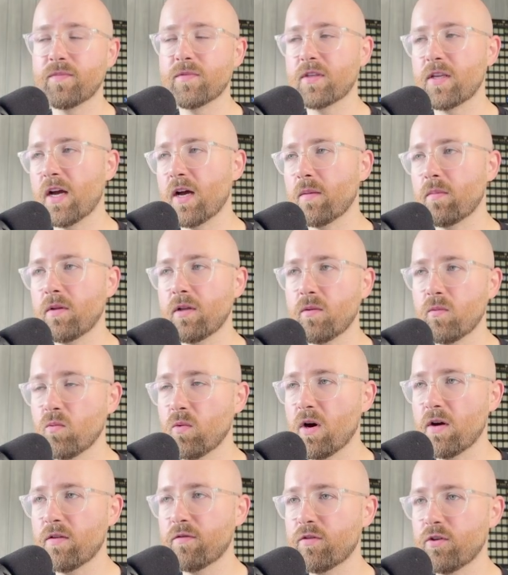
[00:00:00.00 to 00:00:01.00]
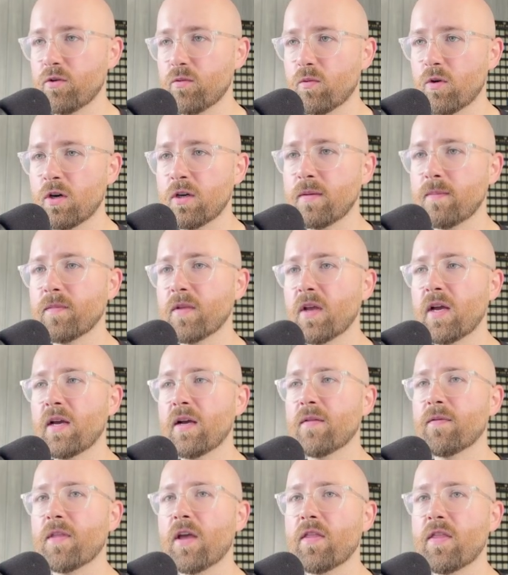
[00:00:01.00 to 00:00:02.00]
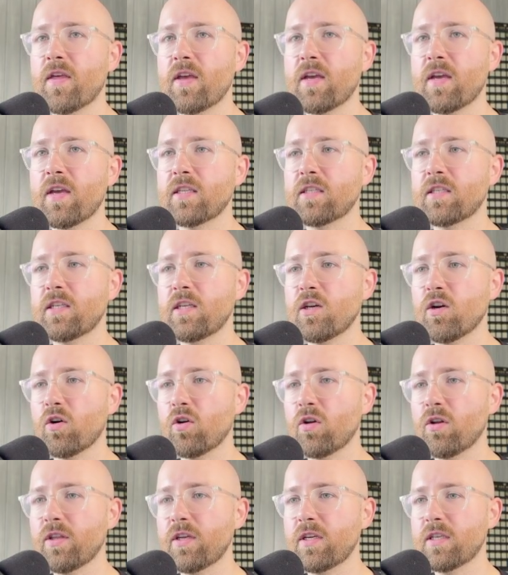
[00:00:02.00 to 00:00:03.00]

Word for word: tablet, whatever you want, and then you can see all of these